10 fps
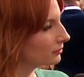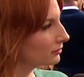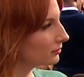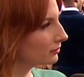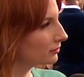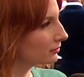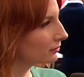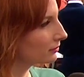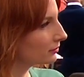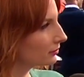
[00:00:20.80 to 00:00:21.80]

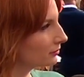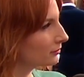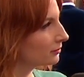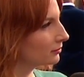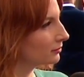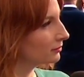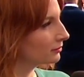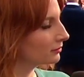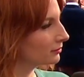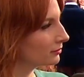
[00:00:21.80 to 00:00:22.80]

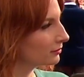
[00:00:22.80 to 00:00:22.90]
No words are spoken by the person on screen.